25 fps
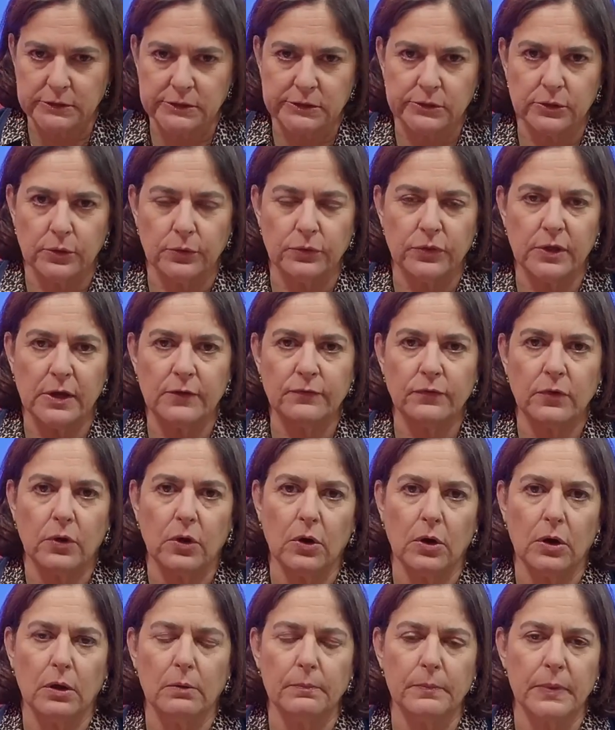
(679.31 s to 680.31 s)
So they've
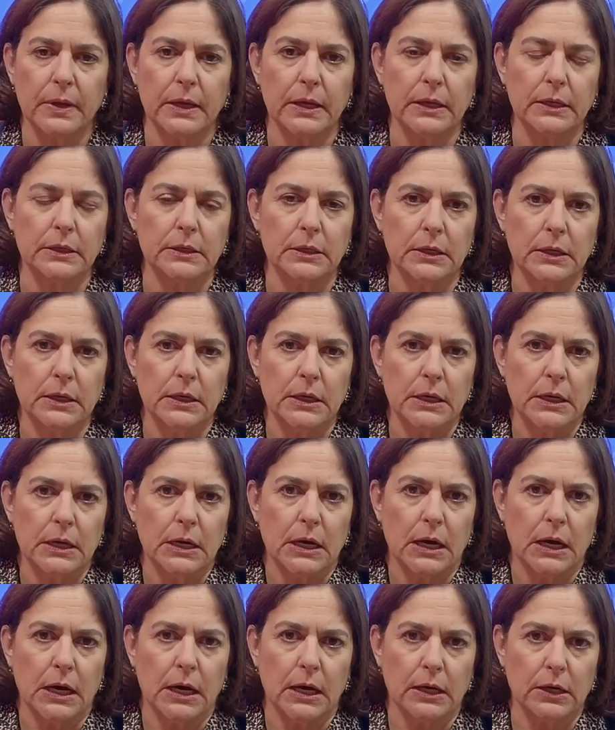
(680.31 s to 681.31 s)
all been
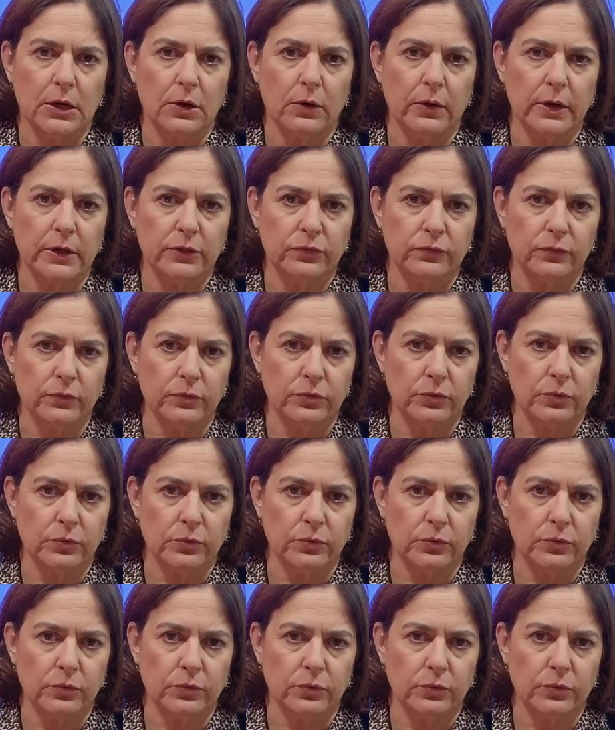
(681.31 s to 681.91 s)
going through